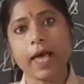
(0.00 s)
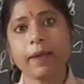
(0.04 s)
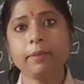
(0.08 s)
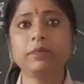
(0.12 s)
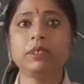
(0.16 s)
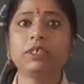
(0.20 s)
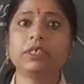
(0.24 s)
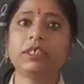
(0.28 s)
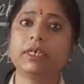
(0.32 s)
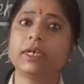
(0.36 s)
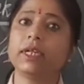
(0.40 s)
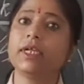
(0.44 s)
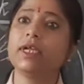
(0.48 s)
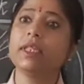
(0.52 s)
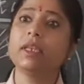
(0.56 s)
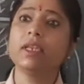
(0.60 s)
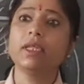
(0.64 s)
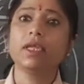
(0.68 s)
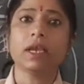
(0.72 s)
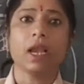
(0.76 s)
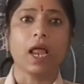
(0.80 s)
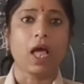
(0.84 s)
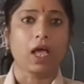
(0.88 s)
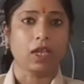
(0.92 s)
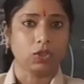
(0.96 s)
sitting
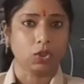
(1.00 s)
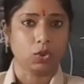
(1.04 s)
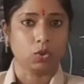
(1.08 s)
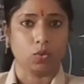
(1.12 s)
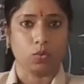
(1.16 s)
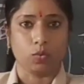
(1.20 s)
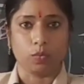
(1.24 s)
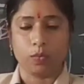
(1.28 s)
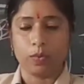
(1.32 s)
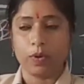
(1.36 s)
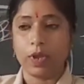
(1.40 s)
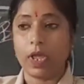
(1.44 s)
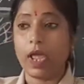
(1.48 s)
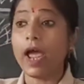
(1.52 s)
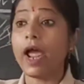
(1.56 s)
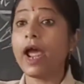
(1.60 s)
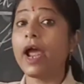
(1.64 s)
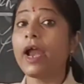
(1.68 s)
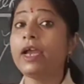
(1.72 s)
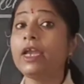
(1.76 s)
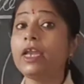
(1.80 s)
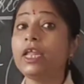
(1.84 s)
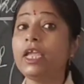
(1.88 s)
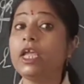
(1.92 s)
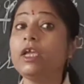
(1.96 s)
in classroom,
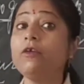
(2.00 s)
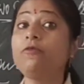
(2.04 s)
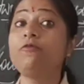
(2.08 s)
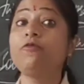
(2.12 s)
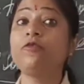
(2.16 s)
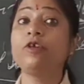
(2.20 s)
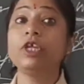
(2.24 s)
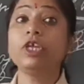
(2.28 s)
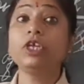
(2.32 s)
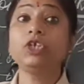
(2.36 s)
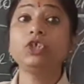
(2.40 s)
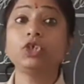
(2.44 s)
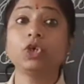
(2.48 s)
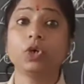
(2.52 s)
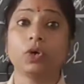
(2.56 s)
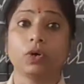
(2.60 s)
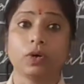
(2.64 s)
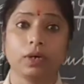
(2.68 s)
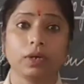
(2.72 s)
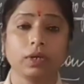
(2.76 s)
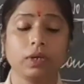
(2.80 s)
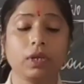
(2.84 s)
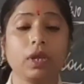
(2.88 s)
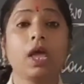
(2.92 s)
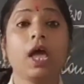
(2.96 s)
and if
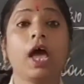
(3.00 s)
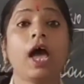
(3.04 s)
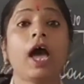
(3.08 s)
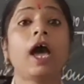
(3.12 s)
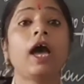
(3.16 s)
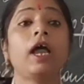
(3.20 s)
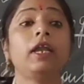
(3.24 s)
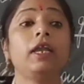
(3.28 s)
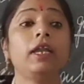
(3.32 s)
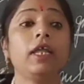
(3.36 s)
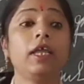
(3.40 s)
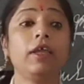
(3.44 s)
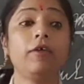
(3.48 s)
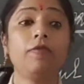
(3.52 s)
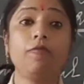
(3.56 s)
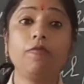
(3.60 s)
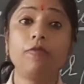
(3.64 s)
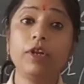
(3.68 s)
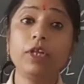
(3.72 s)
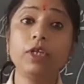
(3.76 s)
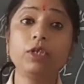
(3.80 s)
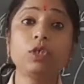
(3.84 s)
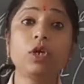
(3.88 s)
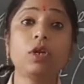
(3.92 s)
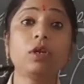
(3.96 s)

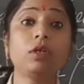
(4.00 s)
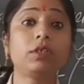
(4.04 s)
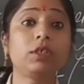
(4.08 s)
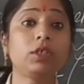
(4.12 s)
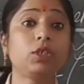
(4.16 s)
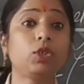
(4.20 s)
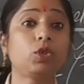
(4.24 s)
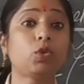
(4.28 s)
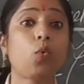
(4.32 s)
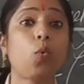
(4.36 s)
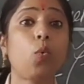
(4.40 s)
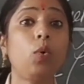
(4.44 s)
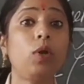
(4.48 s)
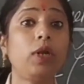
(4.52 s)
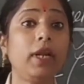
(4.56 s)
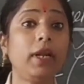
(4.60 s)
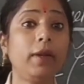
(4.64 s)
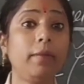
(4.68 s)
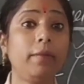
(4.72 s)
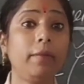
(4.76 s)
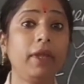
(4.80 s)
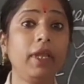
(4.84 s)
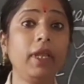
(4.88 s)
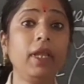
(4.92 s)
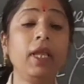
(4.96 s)
teacher is
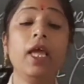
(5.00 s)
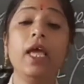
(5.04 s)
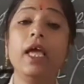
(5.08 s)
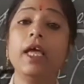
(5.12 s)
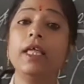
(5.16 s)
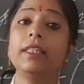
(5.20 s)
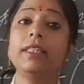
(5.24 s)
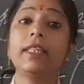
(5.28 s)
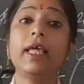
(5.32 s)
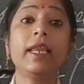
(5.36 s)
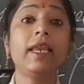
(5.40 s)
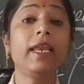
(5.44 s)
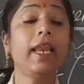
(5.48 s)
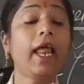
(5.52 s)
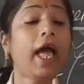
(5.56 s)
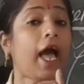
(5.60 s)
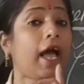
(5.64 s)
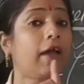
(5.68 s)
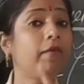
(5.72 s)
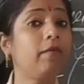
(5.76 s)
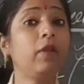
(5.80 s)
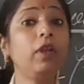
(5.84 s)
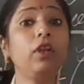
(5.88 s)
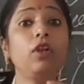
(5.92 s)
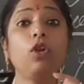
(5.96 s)
scolded me, then
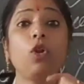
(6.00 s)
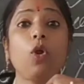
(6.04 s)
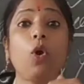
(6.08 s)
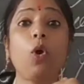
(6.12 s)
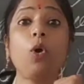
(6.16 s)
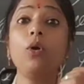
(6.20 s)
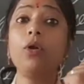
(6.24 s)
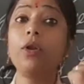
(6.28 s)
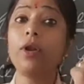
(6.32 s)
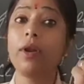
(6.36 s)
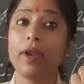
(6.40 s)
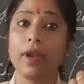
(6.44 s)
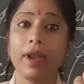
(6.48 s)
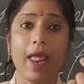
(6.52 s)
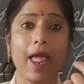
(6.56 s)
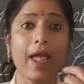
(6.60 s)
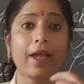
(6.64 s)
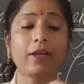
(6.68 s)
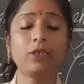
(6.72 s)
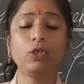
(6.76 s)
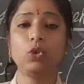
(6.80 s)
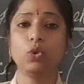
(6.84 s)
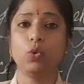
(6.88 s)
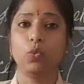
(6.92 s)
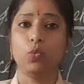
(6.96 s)
I will not
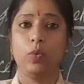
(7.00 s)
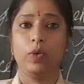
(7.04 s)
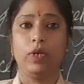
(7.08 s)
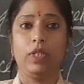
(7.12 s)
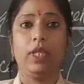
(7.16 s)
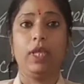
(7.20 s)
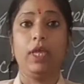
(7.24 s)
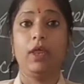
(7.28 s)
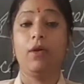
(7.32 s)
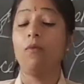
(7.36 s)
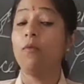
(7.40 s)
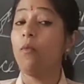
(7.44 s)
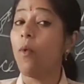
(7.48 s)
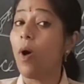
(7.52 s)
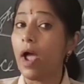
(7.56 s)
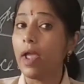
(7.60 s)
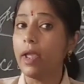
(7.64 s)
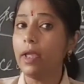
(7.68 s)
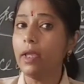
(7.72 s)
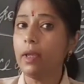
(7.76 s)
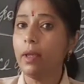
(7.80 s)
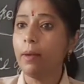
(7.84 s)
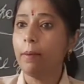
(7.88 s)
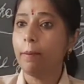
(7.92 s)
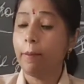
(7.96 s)
react over there. Why?
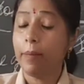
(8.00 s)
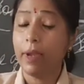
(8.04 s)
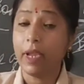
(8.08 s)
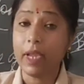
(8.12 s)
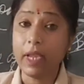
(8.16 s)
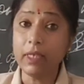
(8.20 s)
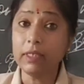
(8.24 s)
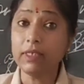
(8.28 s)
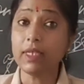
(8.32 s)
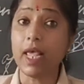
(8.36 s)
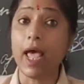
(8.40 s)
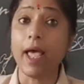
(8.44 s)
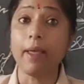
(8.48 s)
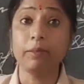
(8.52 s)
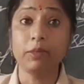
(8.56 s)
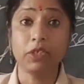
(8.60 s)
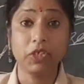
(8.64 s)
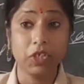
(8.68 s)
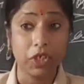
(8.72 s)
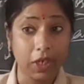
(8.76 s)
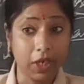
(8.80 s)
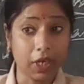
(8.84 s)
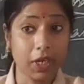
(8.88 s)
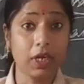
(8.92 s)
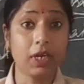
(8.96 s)
Because I'm
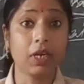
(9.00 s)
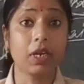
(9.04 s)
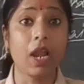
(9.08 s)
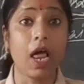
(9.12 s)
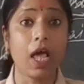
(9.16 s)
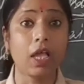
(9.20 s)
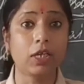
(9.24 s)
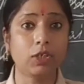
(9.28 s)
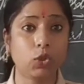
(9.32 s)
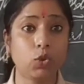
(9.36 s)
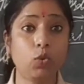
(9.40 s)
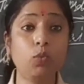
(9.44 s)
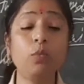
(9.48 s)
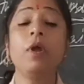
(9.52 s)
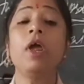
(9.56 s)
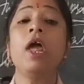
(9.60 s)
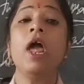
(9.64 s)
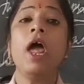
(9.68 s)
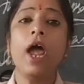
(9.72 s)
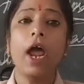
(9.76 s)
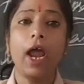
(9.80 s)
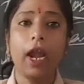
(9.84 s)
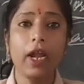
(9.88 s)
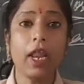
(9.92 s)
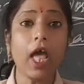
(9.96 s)
sitting in classroom
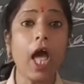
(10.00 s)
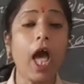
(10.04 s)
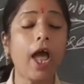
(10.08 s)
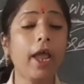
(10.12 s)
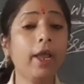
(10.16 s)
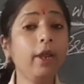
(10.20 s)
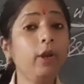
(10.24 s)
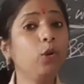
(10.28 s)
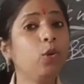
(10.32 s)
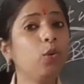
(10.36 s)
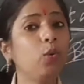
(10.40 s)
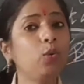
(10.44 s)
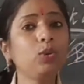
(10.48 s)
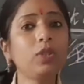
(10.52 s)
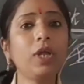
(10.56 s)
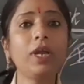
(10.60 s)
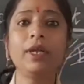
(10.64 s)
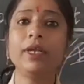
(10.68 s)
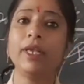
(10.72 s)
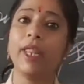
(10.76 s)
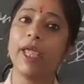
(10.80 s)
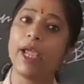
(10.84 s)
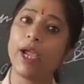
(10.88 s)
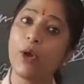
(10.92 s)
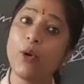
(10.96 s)
and I know the
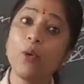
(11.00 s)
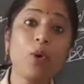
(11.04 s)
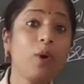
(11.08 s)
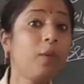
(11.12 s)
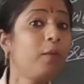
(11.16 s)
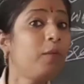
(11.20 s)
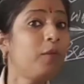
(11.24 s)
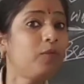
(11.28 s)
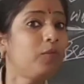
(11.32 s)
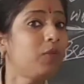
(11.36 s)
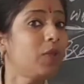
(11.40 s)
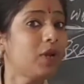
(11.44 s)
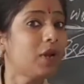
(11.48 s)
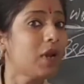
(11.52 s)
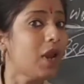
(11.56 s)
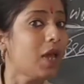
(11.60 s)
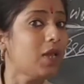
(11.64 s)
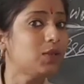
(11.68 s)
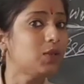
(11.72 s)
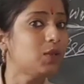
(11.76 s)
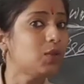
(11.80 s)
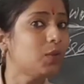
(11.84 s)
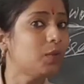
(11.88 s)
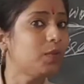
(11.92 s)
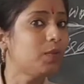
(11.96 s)
decorum of the
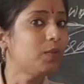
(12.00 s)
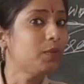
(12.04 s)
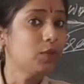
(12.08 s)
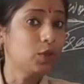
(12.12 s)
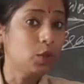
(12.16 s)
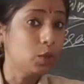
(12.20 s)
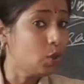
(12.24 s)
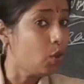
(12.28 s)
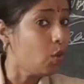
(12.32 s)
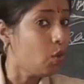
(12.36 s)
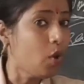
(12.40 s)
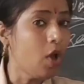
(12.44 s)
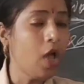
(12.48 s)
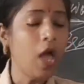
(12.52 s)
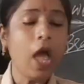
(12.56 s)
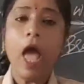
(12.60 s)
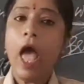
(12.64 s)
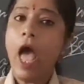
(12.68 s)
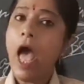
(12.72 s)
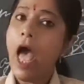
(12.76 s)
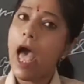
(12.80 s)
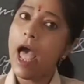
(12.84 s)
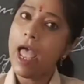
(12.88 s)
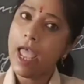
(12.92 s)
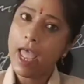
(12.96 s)
classroom. So
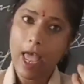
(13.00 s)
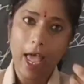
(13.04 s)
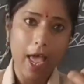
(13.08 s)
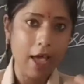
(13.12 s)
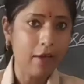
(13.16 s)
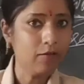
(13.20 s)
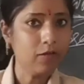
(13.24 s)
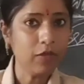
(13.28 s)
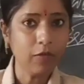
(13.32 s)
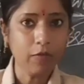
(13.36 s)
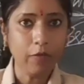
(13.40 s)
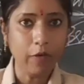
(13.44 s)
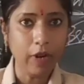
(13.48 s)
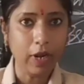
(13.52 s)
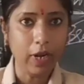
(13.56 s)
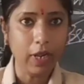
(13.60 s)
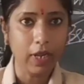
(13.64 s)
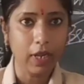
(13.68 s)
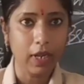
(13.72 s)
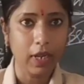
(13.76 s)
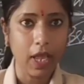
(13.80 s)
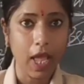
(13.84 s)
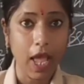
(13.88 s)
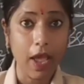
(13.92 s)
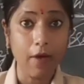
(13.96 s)
I have the
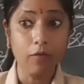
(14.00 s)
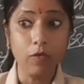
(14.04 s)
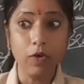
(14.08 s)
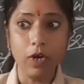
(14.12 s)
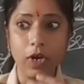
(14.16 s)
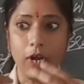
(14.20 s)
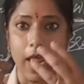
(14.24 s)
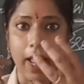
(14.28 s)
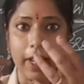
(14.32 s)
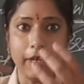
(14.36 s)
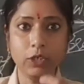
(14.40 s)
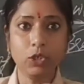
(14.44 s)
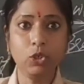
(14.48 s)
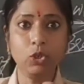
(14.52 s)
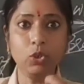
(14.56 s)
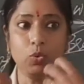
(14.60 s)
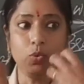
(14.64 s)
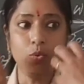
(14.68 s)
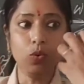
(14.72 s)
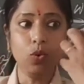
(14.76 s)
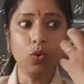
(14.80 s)
feeling I would like to